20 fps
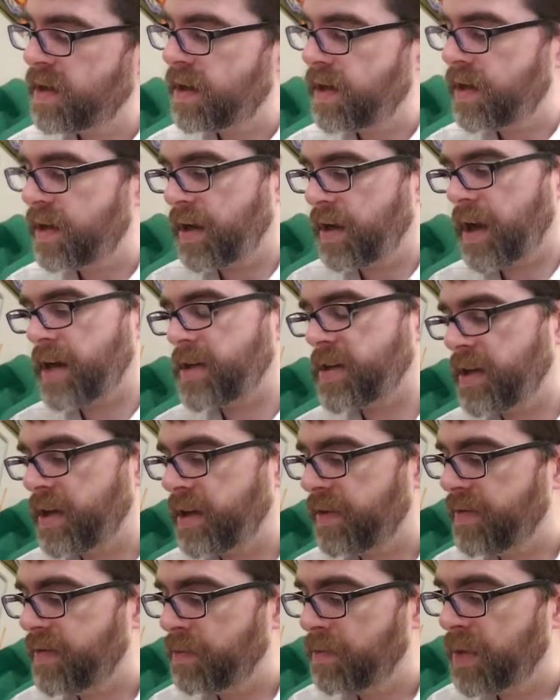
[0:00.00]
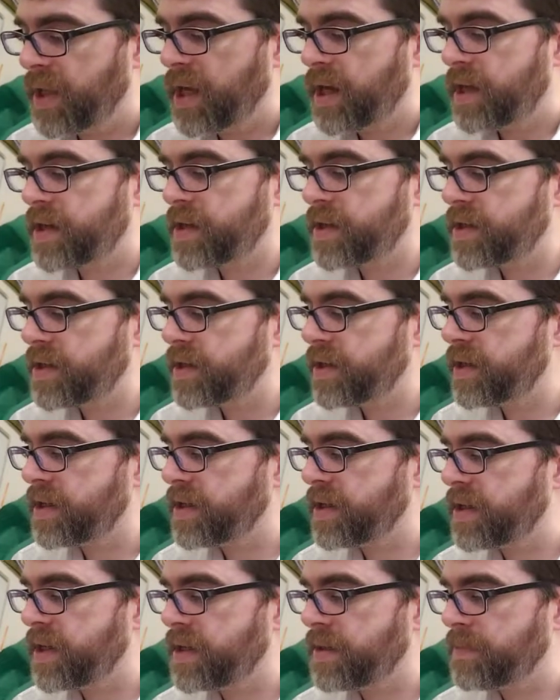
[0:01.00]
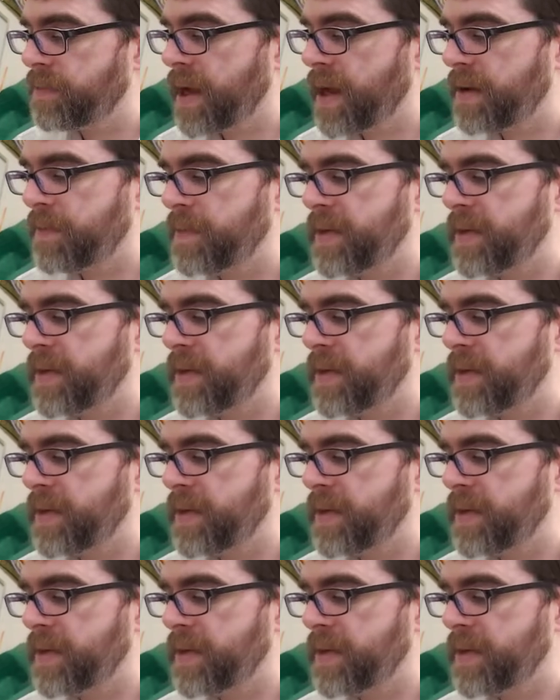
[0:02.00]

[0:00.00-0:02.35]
Actually, of the blocks, because it doesn't matter,